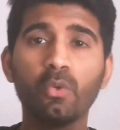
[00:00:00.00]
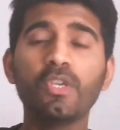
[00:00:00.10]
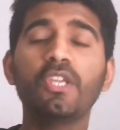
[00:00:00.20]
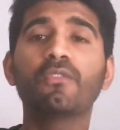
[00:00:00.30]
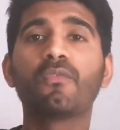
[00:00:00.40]
You
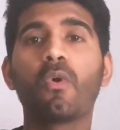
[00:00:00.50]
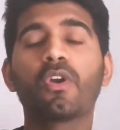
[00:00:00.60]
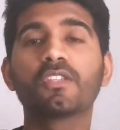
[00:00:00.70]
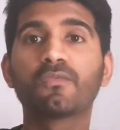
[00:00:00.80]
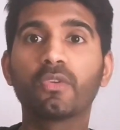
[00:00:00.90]
need to
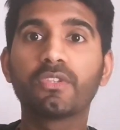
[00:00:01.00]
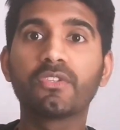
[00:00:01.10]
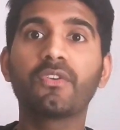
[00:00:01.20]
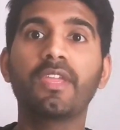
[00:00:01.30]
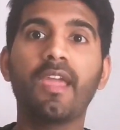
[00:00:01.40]
focus for
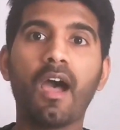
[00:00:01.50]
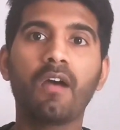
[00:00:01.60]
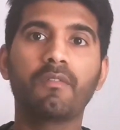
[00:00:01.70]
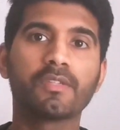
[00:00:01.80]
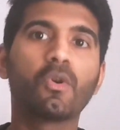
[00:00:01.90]
3
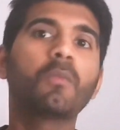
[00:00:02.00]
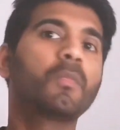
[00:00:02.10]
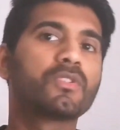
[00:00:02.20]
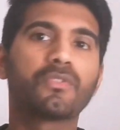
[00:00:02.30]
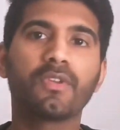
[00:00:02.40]
hours,
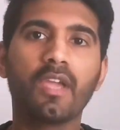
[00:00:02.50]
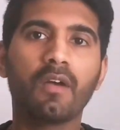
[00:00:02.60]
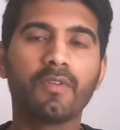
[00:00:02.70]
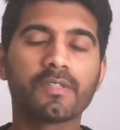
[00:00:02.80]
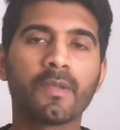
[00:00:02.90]
almost 3
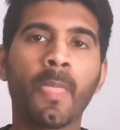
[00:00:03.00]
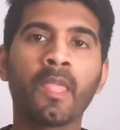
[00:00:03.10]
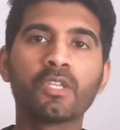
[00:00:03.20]
hours.